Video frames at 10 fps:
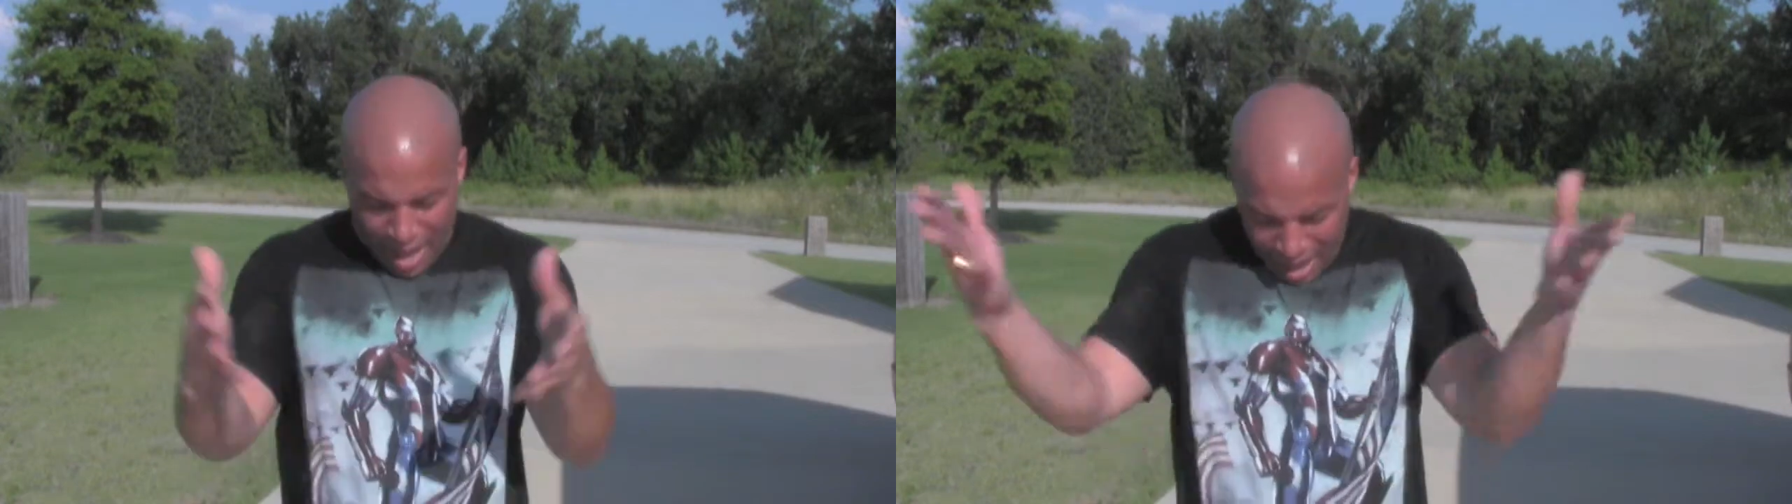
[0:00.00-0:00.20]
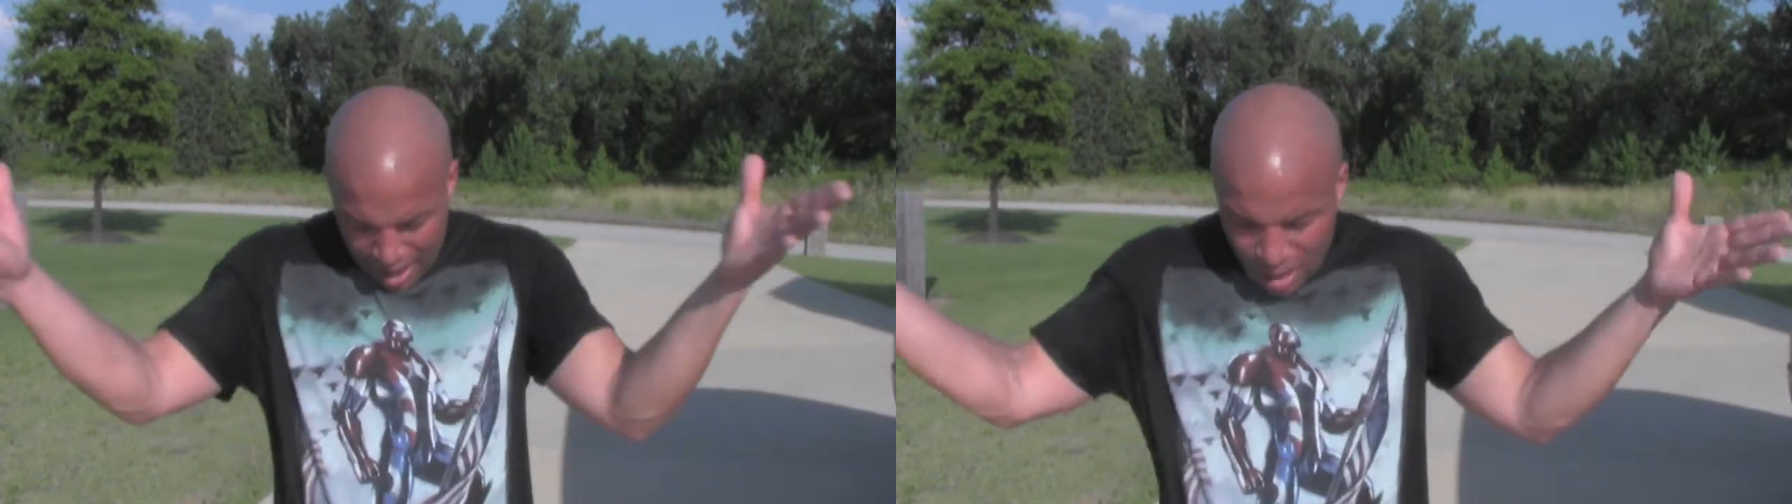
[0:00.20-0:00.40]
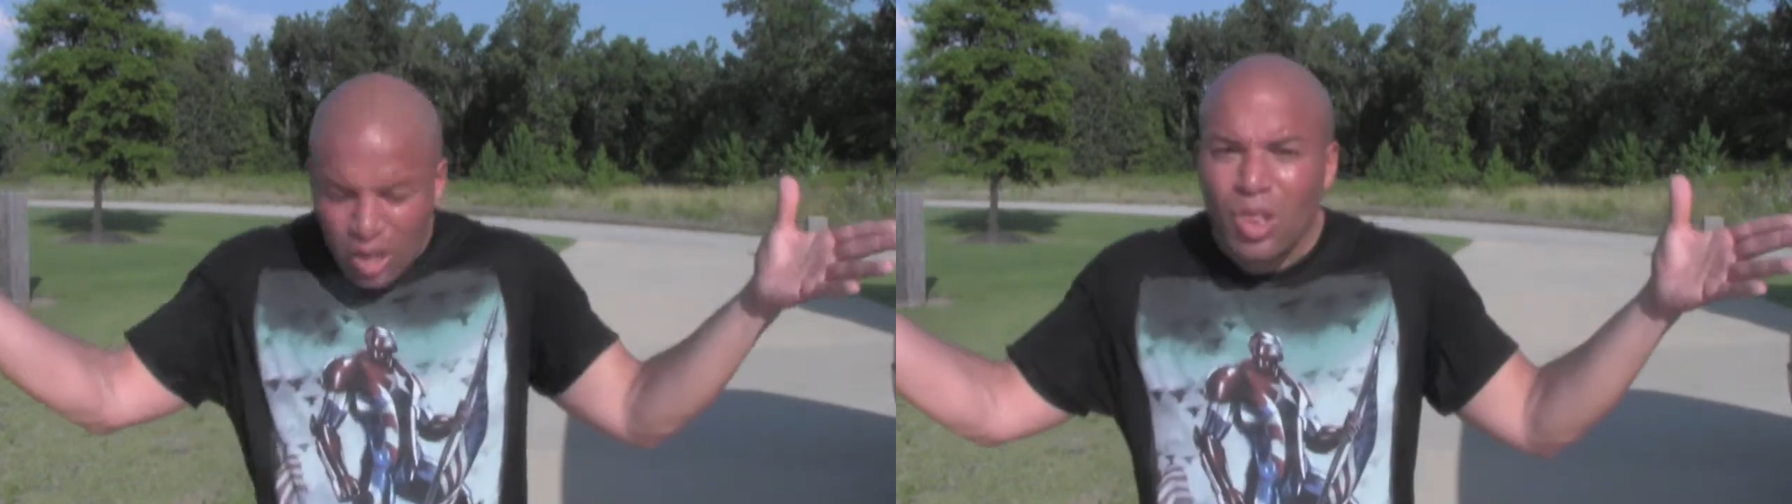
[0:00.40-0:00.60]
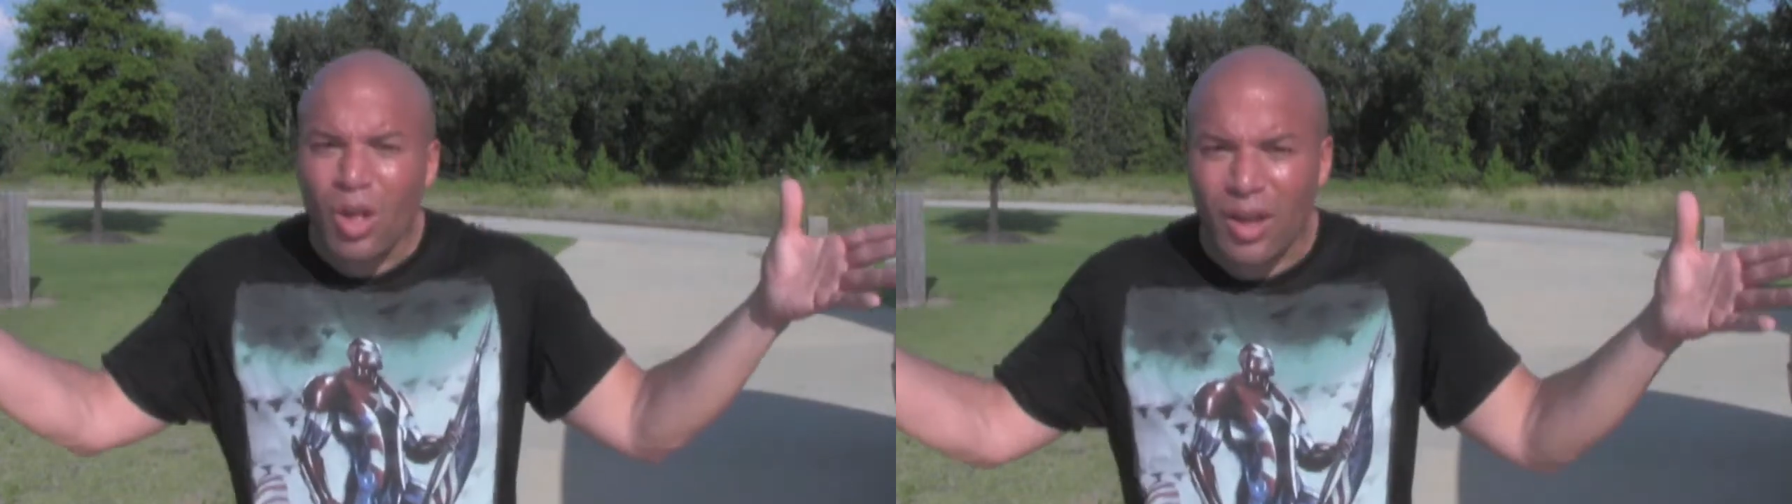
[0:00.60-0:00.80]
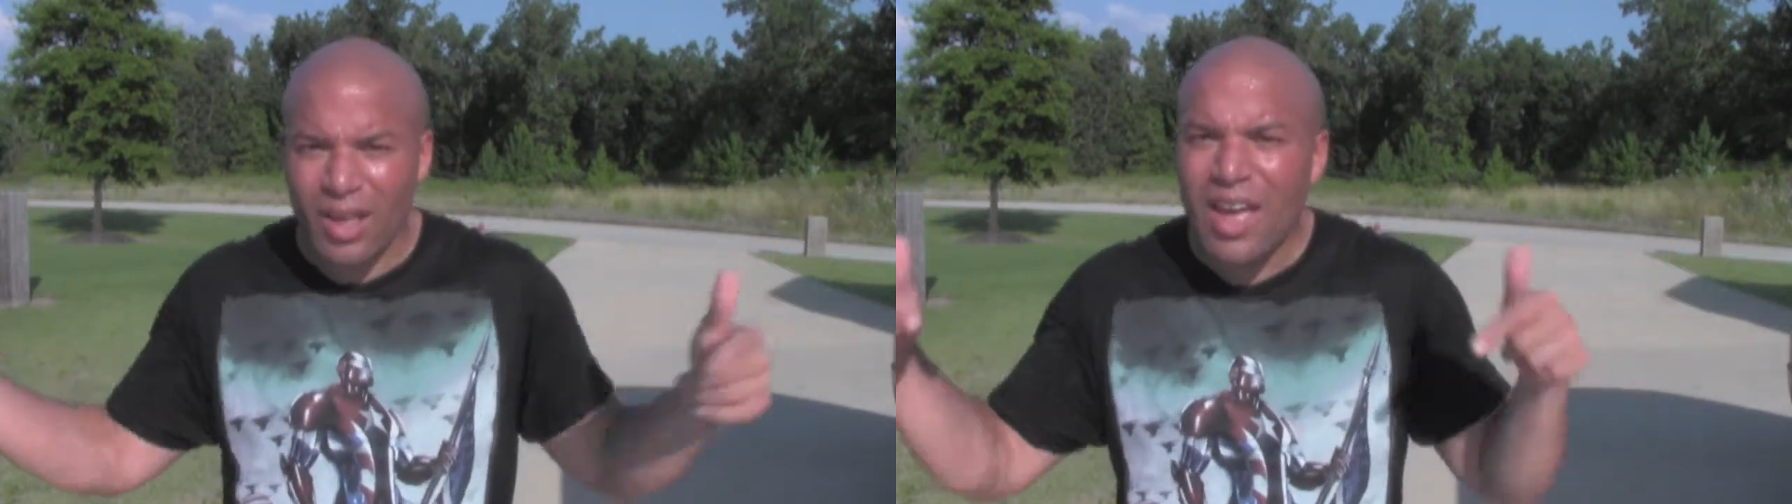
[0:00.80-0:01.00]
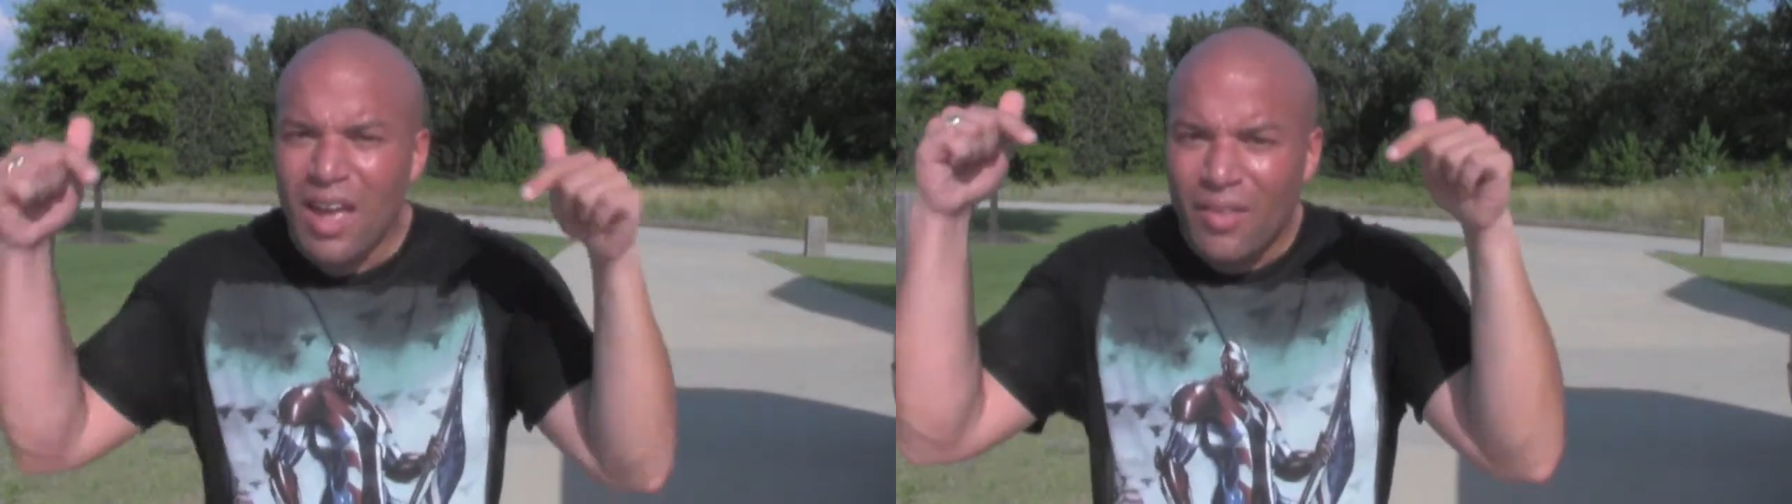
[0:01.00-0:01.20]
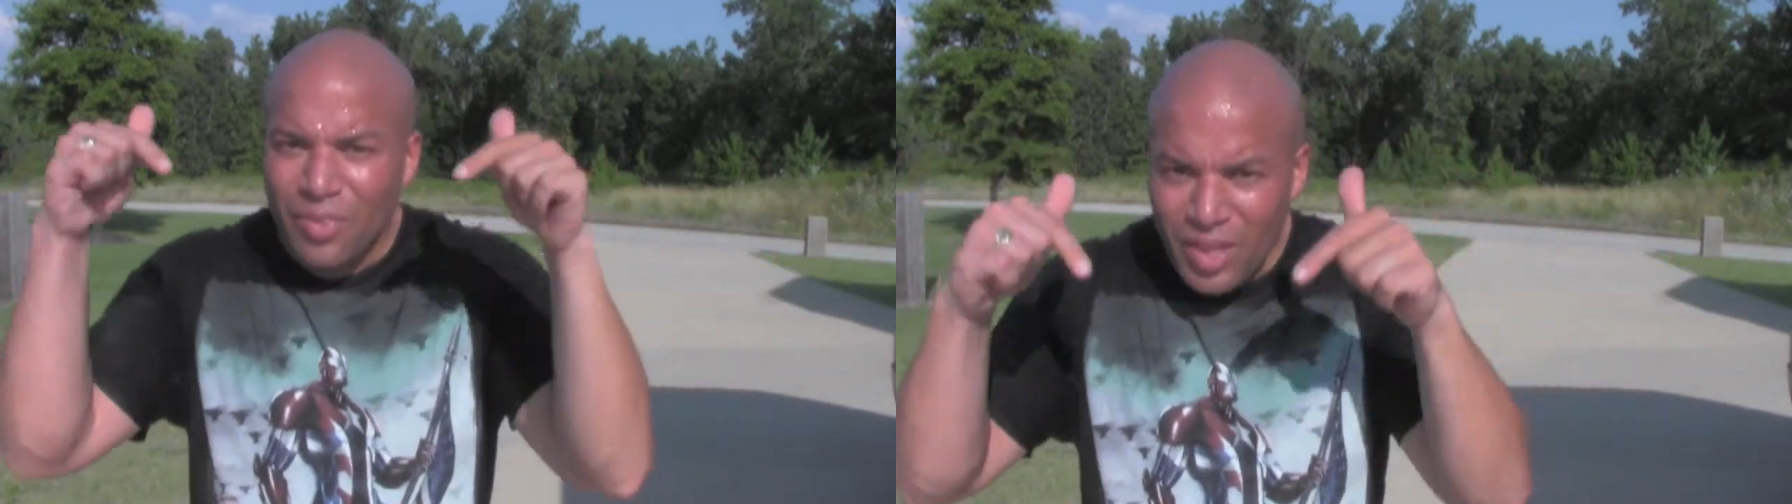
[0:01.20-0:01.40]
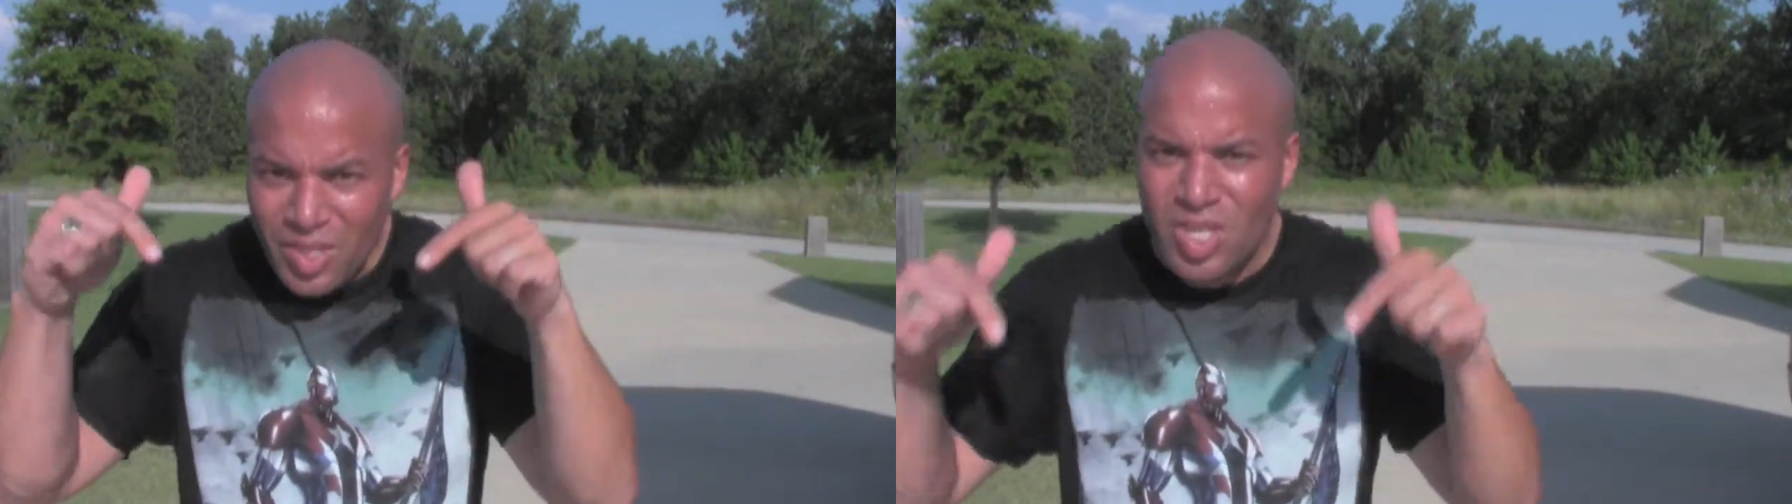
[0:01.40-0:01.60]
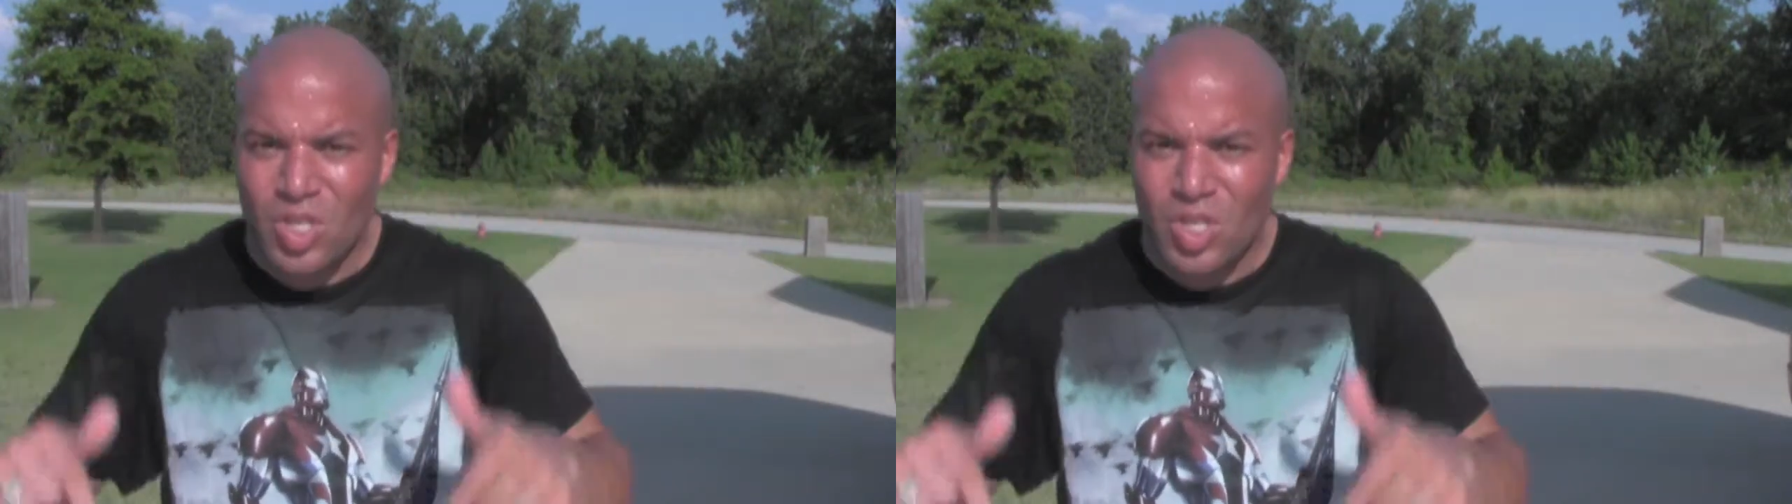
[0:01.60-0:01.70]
Hey, look, this